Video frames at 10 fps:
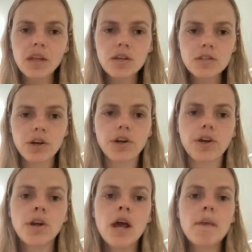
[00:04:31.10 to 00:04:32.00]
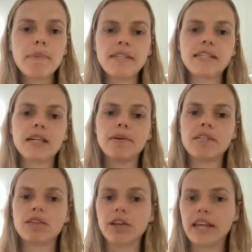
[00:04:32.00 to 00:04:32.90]
So basically, we're
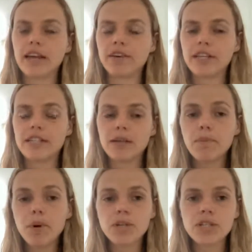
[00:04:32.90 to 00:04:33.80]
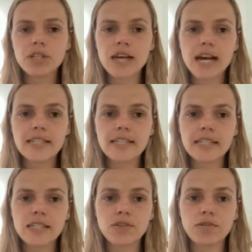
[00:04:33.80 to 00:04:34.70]
slowly increasing the portion
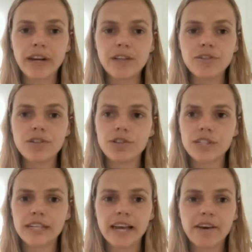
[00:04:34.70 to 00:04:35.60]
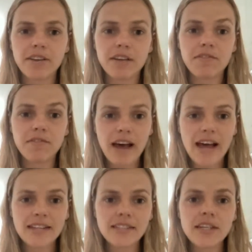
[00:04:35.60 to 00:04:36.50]
sizes, reintroducing healthy
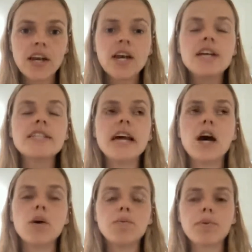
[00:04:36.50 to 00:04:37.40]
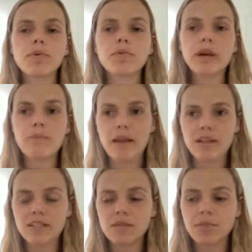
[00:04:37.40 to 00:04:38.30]
fats to help
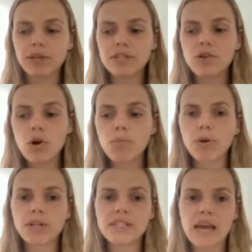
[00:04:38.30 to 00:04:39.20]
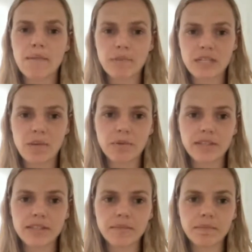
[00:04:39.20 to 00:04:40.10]
rebalance the body's hormones and
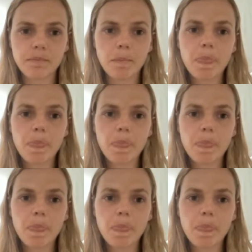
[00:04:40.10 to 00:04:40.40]
metabolism.